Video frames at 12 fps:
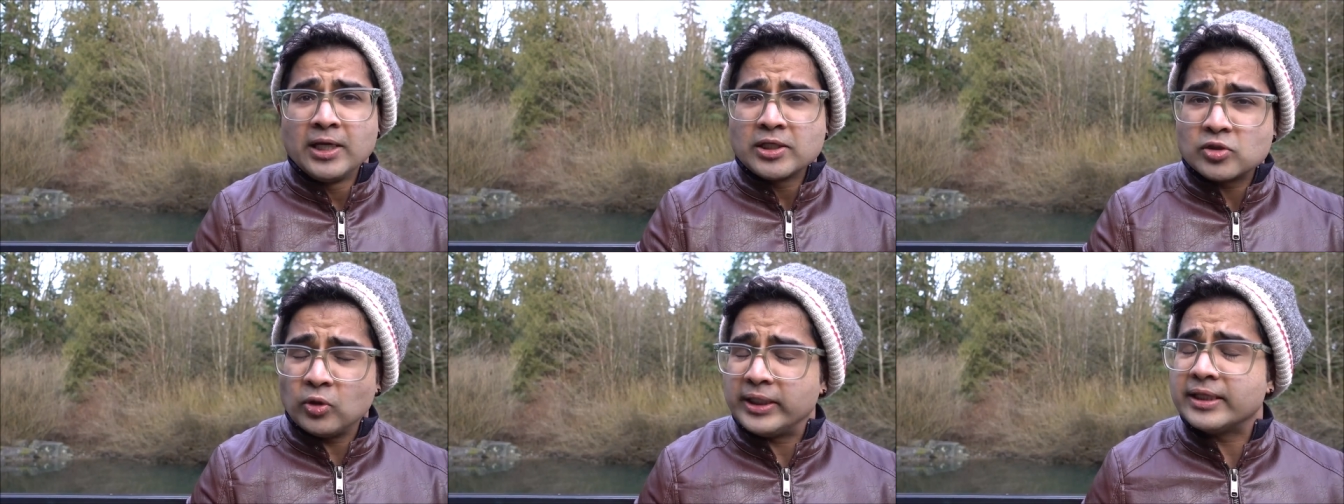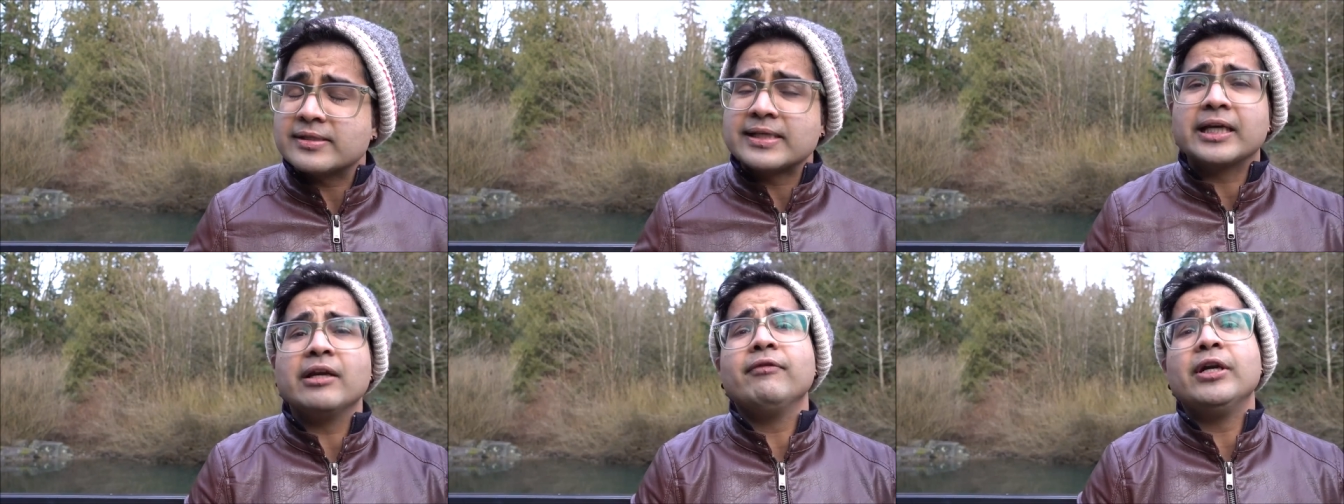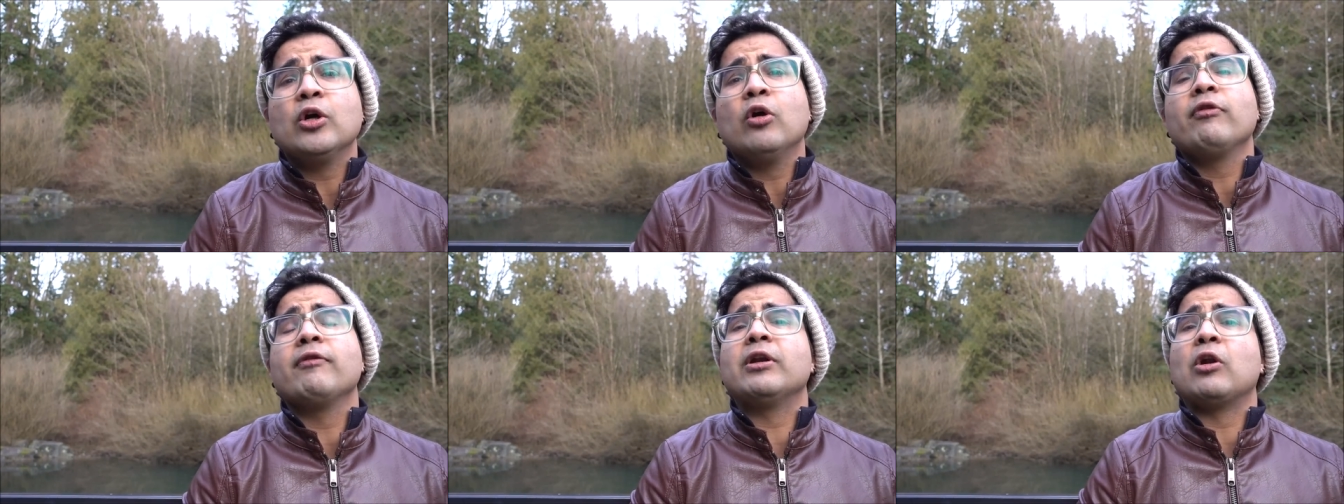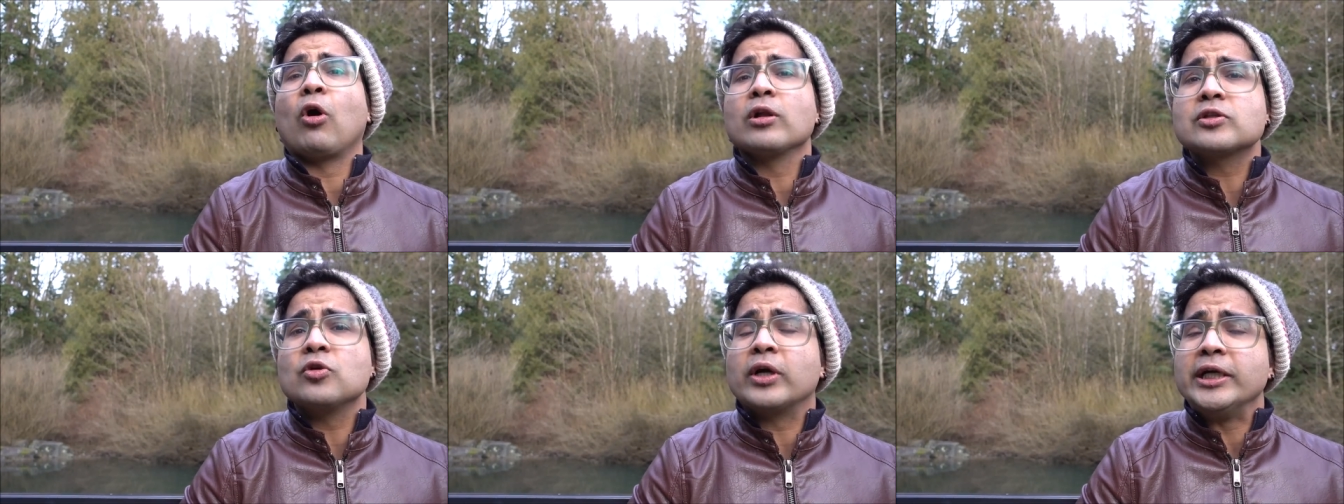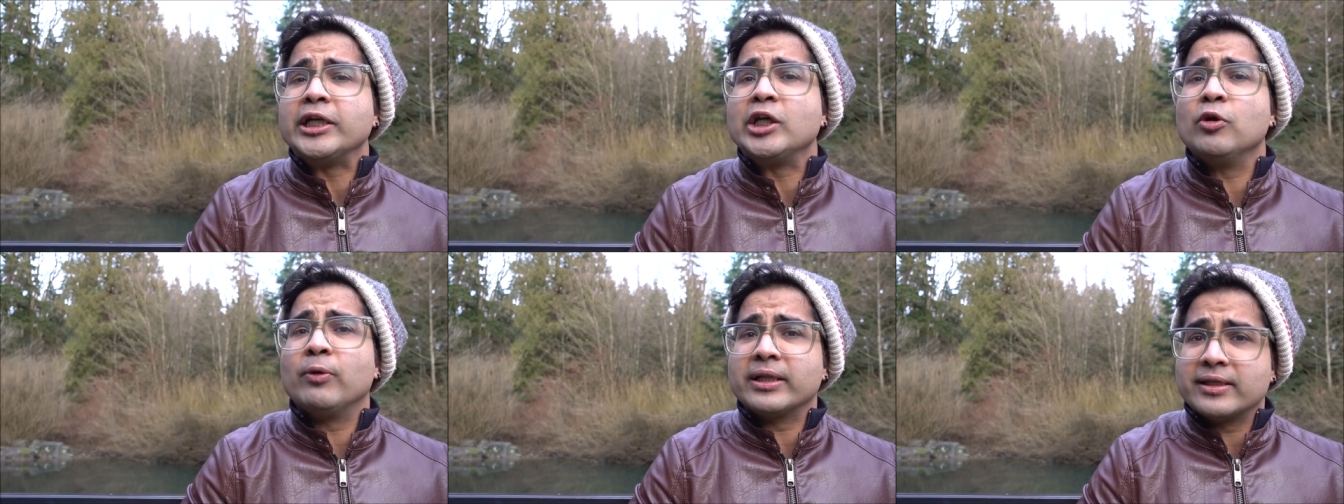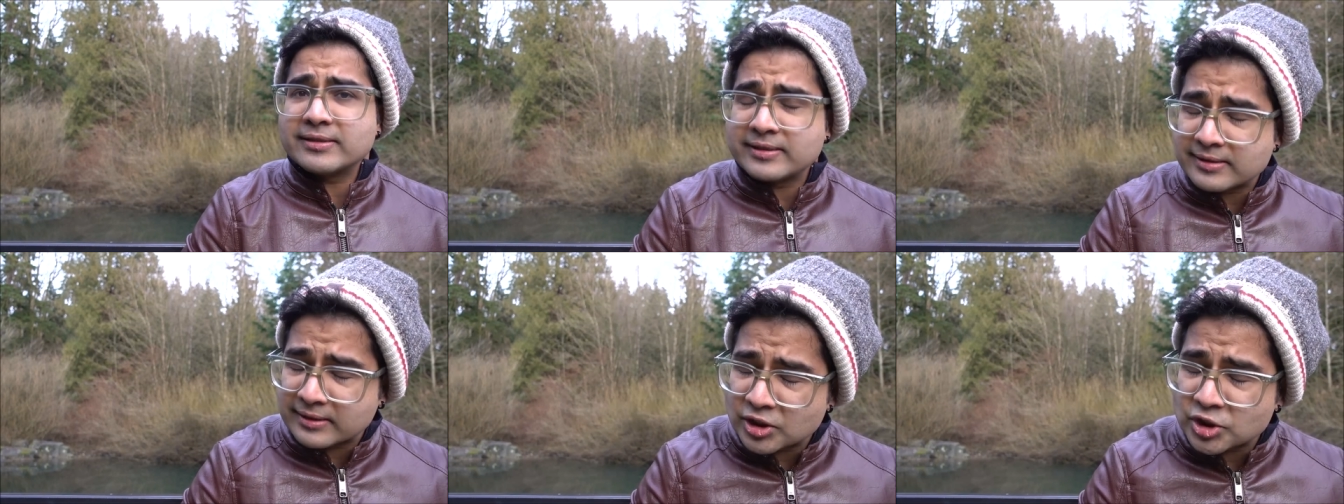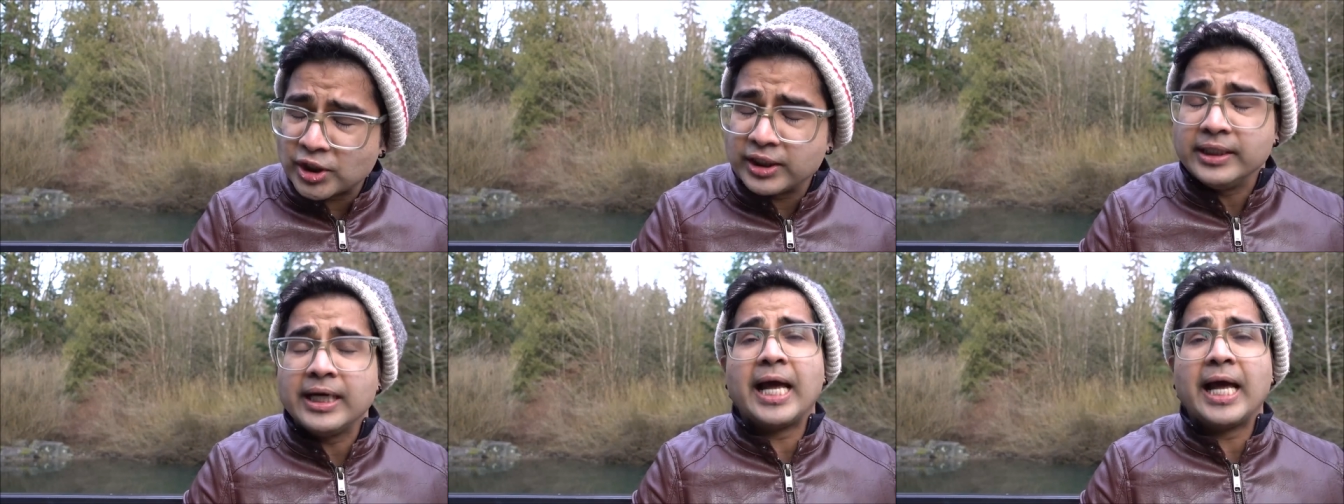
So in the second video, we will also continue with this discussion,